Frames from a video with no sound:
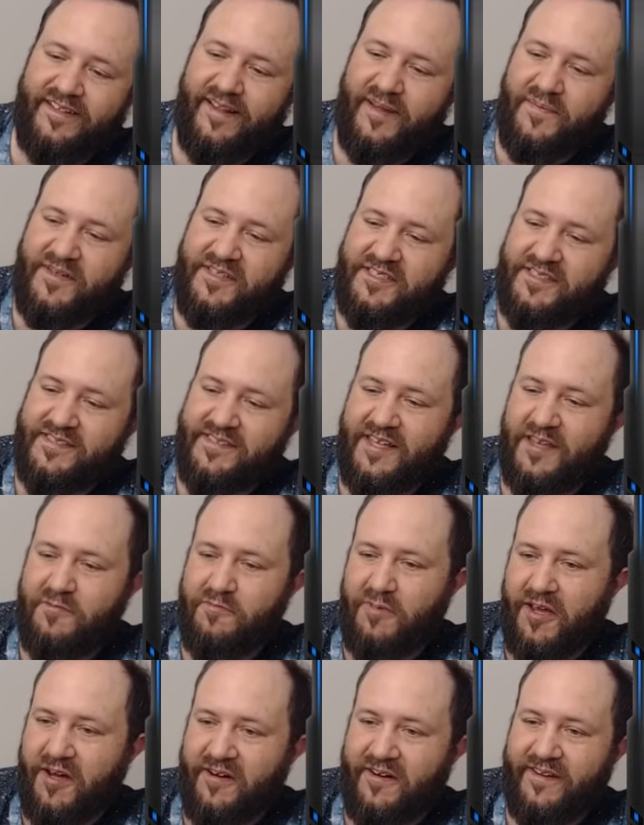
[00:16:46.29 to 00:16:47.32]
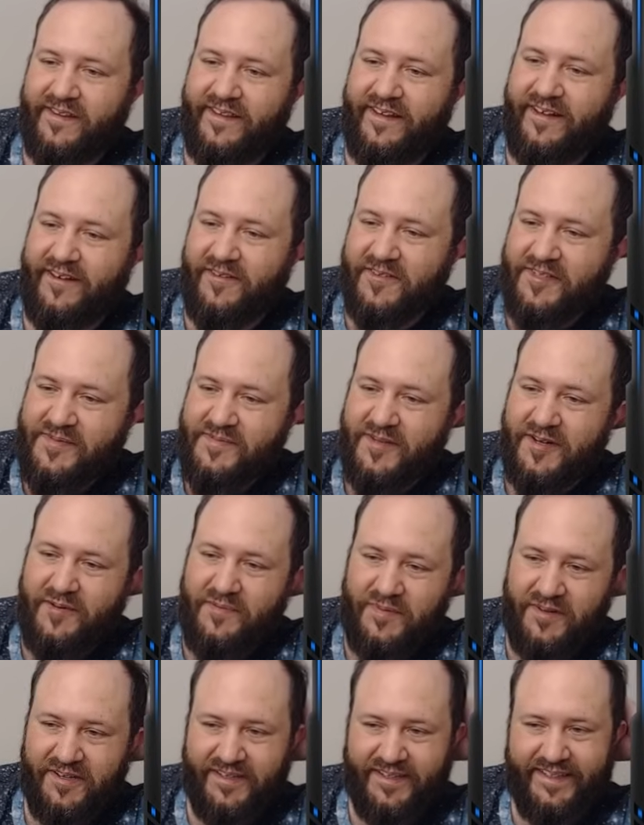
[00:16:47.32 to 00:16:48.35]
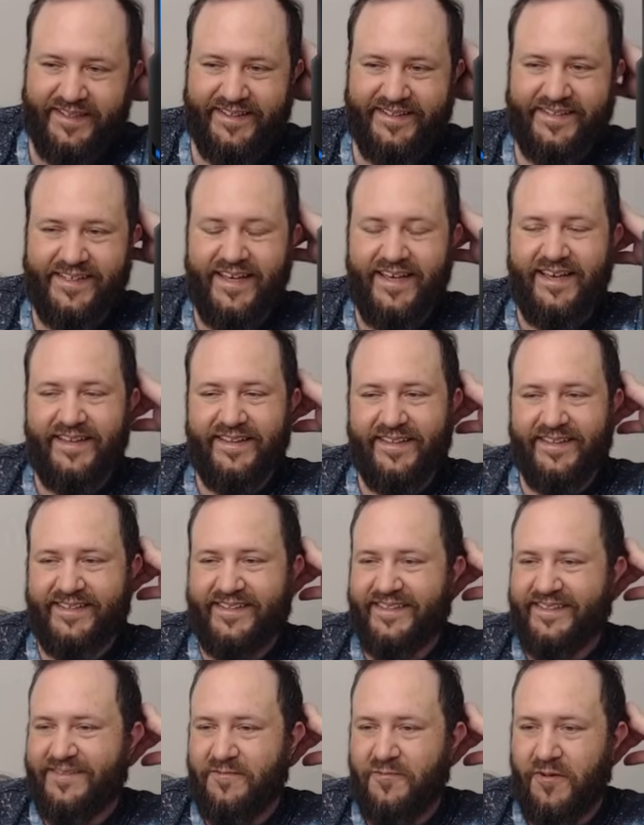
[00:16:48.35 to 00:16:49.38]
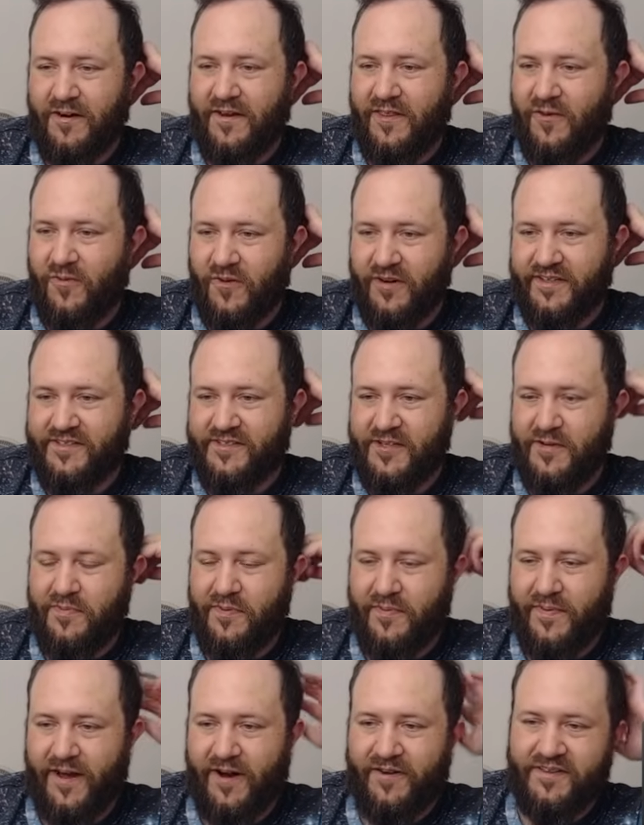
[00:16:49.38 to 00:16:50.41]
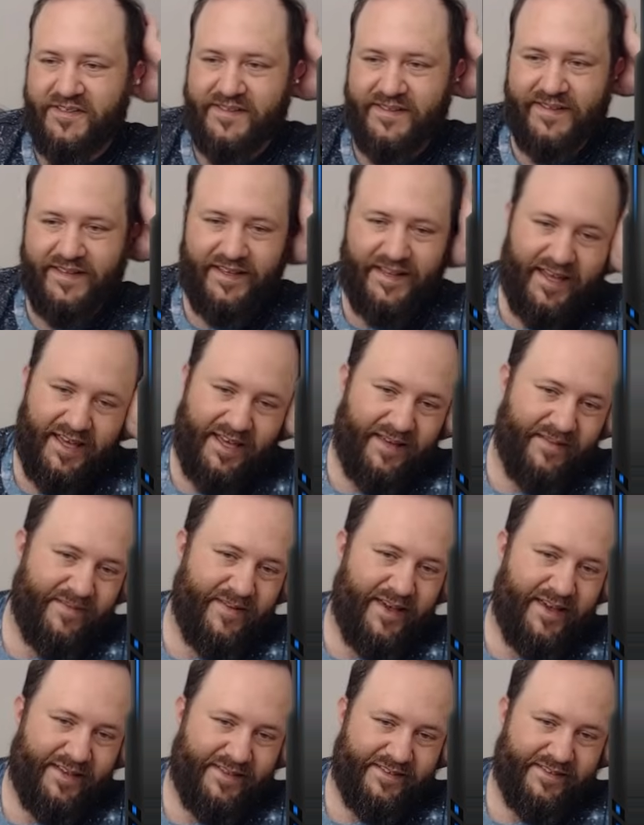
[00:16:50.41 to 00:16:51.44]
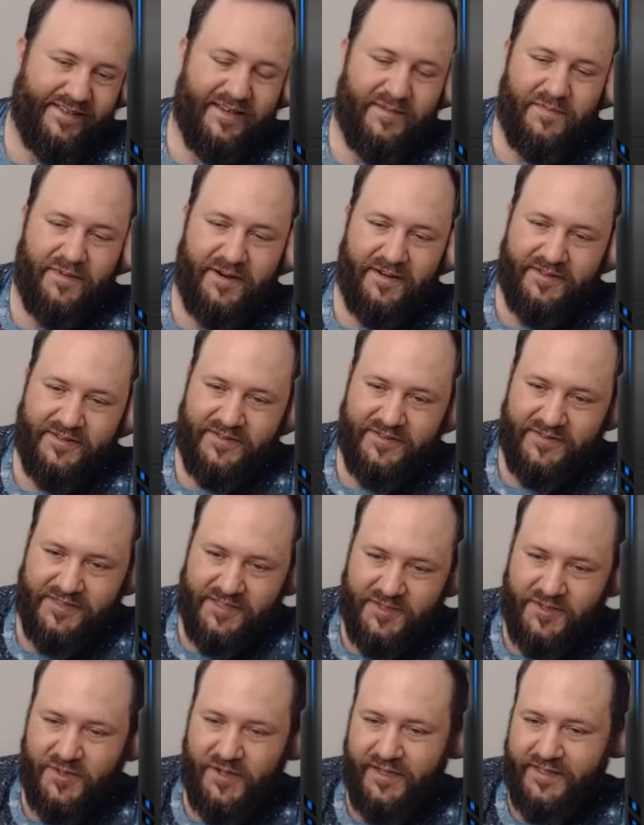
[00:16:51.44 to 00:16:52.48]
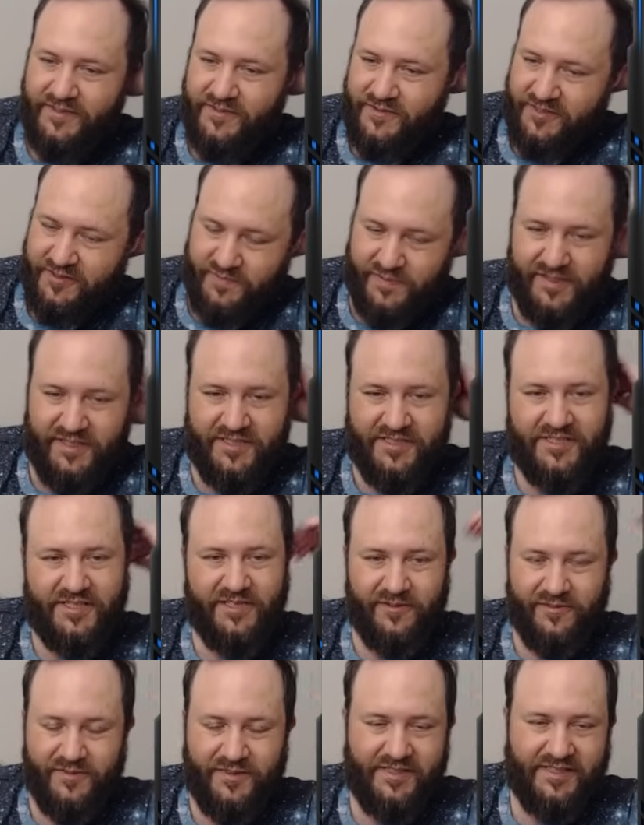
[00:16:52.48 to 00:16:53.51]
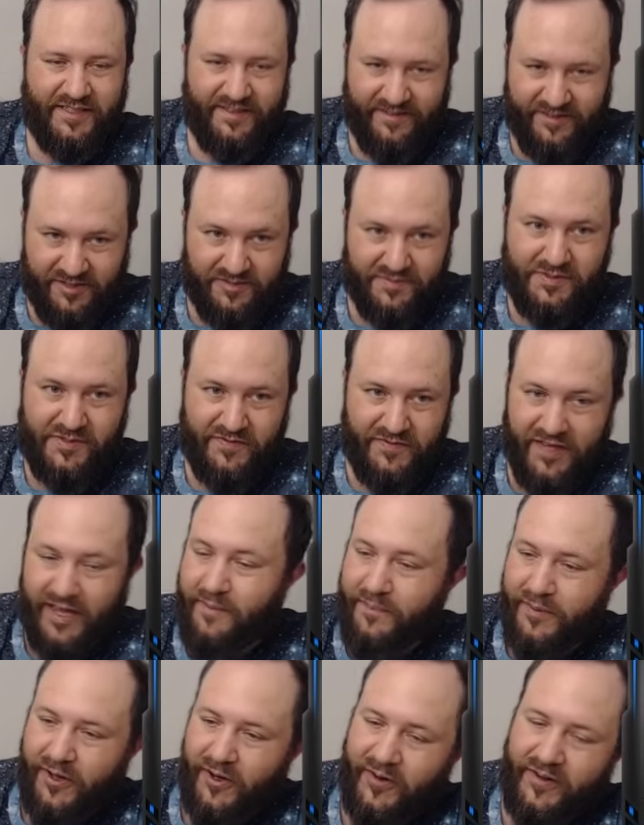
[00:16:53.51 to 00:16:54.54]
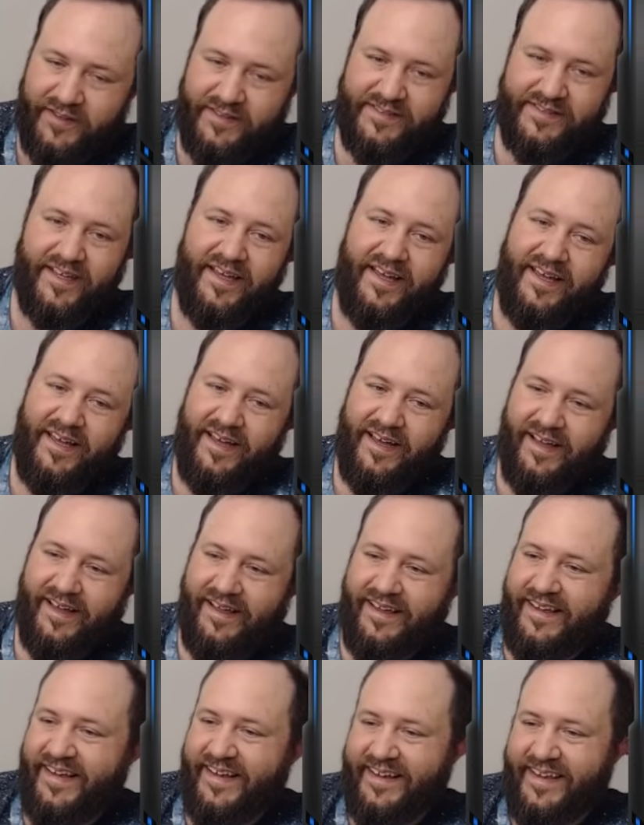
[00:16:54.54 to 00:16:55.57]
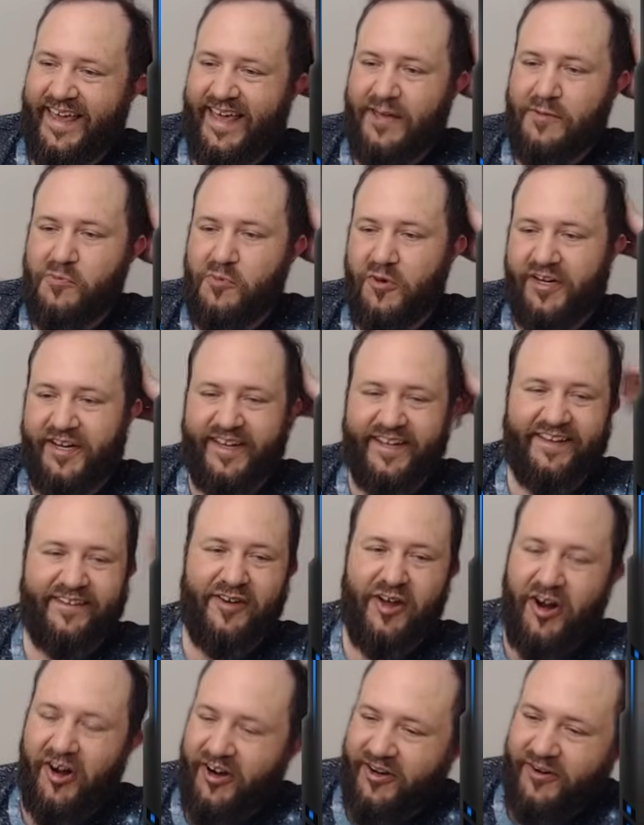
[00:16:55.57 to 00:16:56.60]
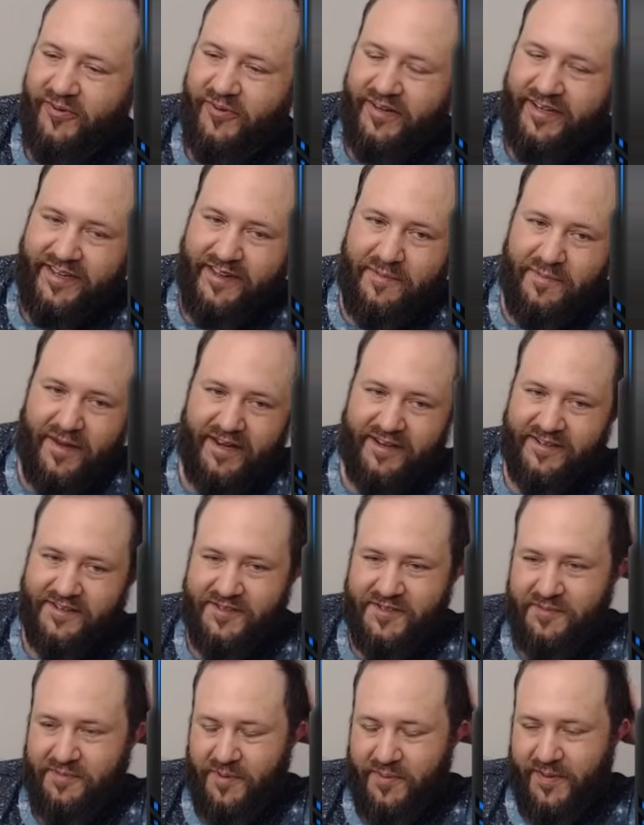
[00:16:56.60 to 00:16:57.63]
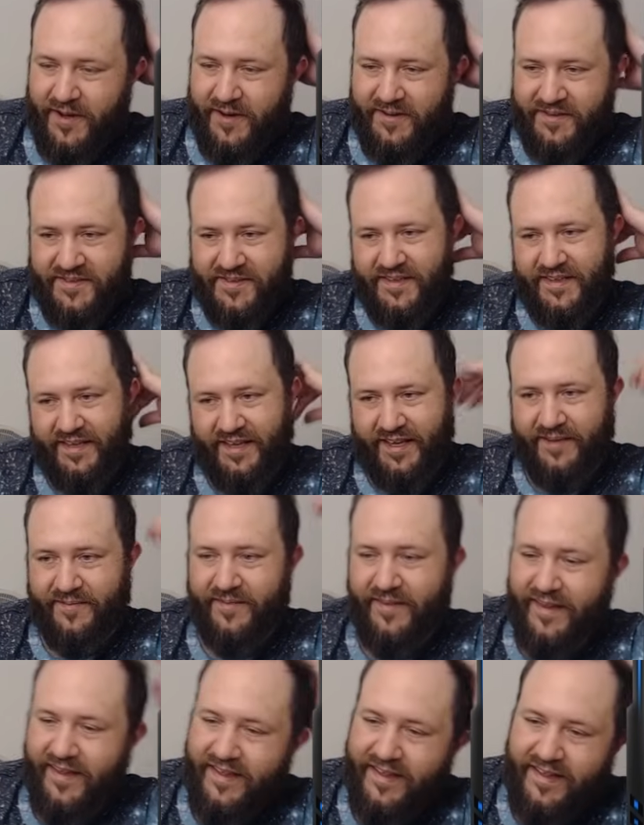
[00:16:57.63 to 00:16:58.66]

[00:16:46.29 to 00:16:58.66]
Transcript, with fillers: I mean, just comparing the ultimate abilities, this is one of the worst superpowers in the game, and compared to Citron's, which is Peel Shield, which in terms of tempo is a, a game-winning card, one of the better superpowers in the game.